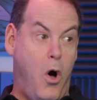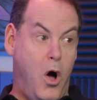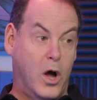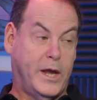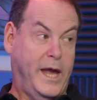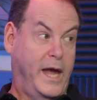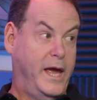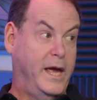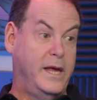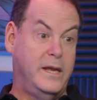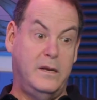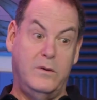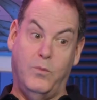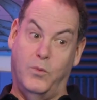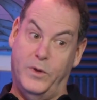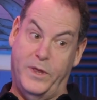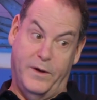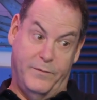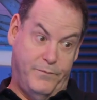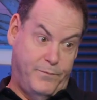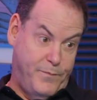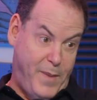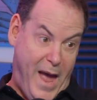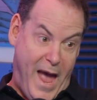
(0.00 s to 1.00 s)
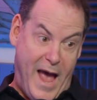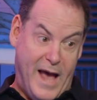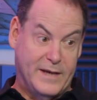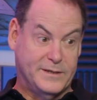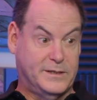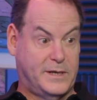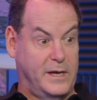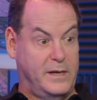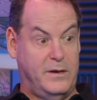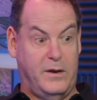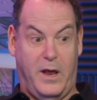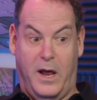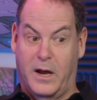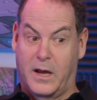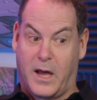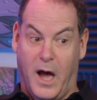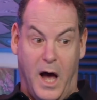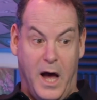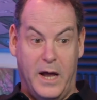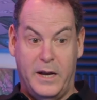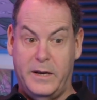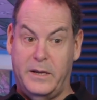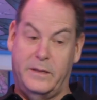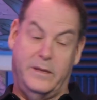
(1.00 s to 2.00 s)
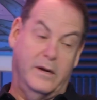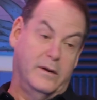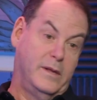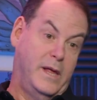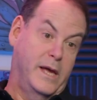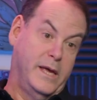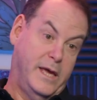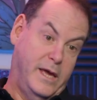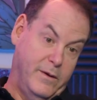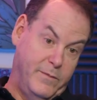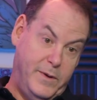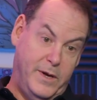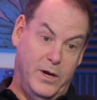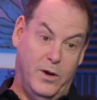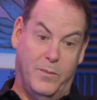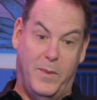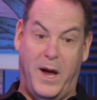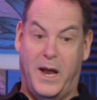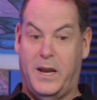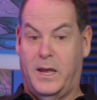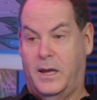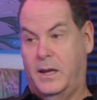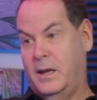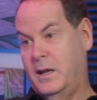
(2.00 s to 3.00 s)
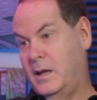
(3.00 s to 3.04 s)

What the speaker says: walk in with a mask and a gun, and they're like, "Give me your money."